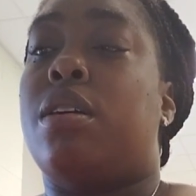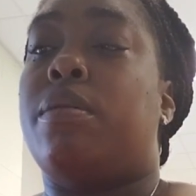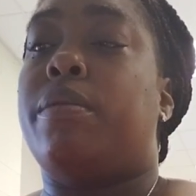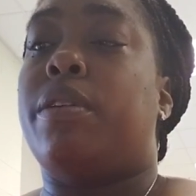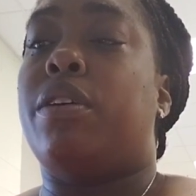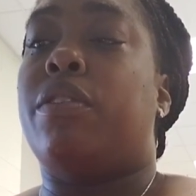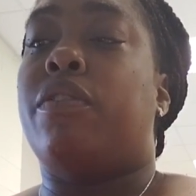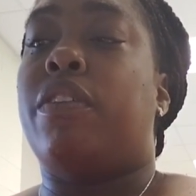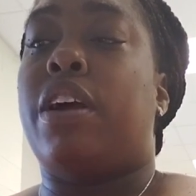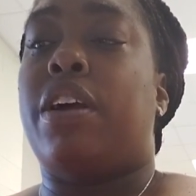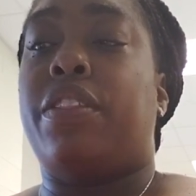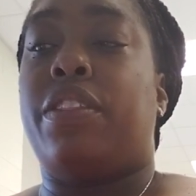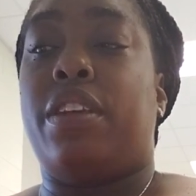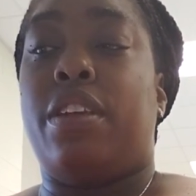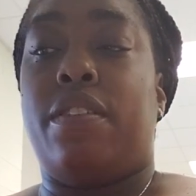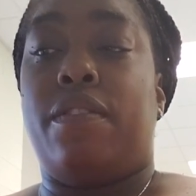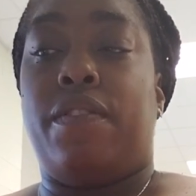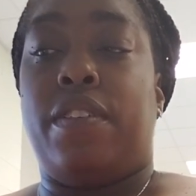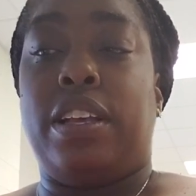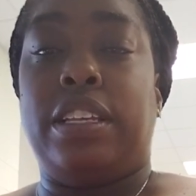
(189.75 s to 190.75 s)
around the
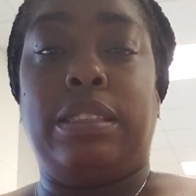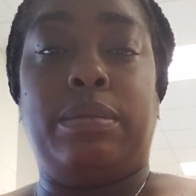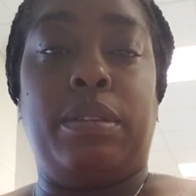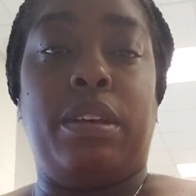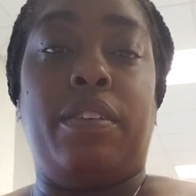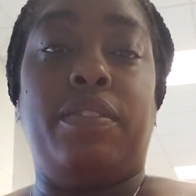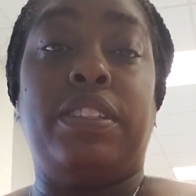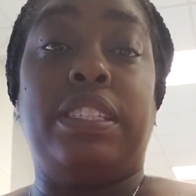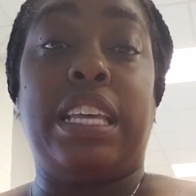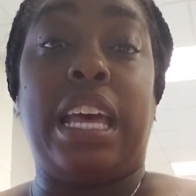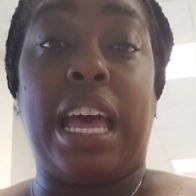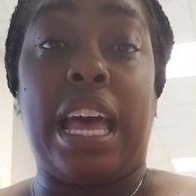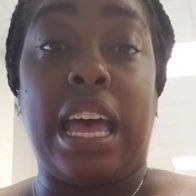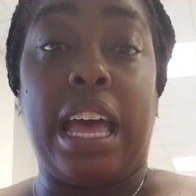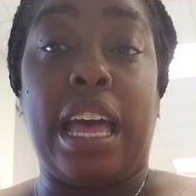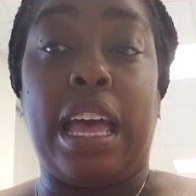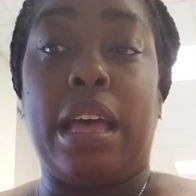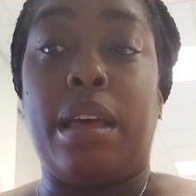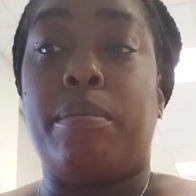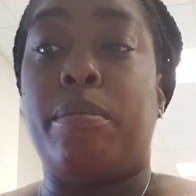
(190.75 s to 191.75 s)
investment of
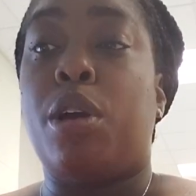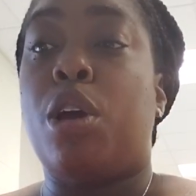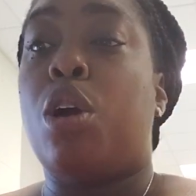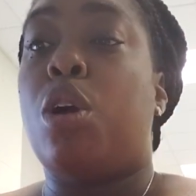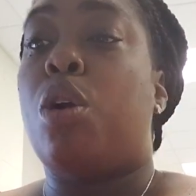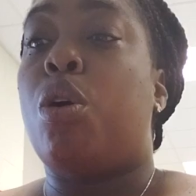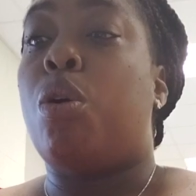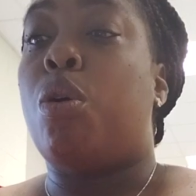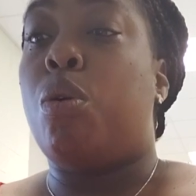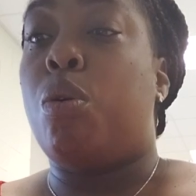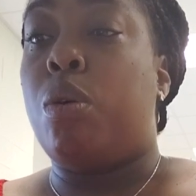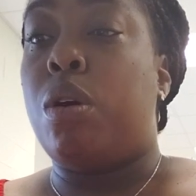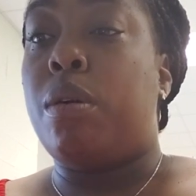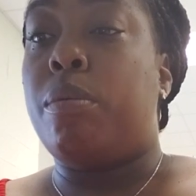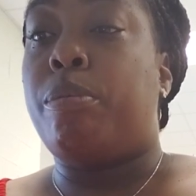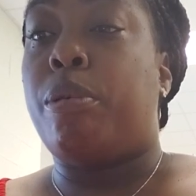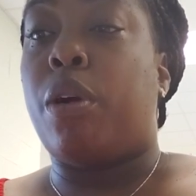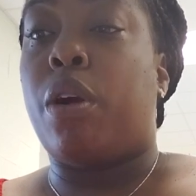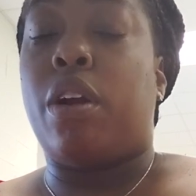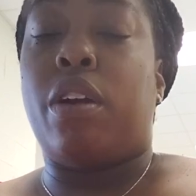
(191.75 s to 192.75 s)
time on
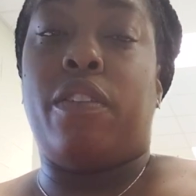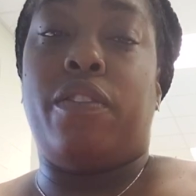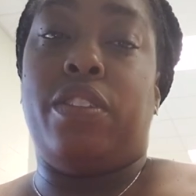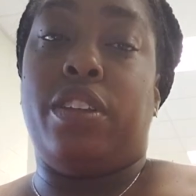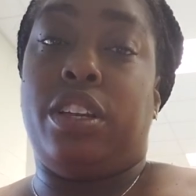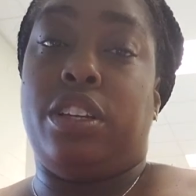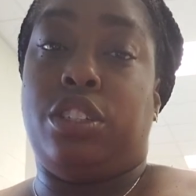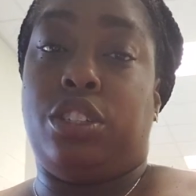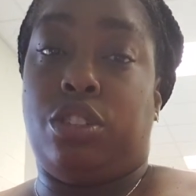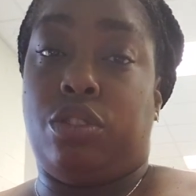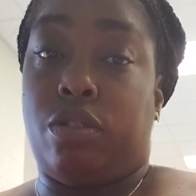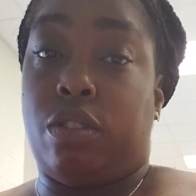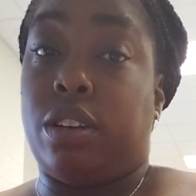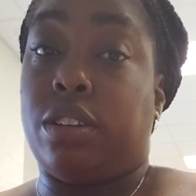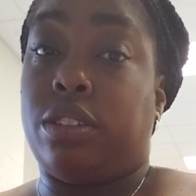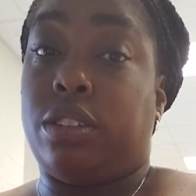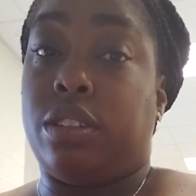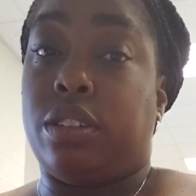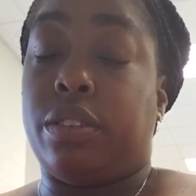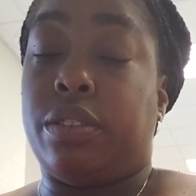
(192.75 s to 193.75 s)
part of the
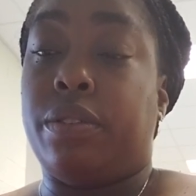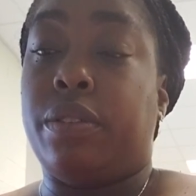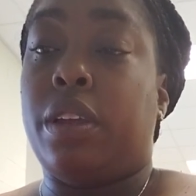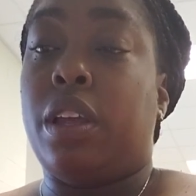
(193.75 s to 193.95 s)
instructor.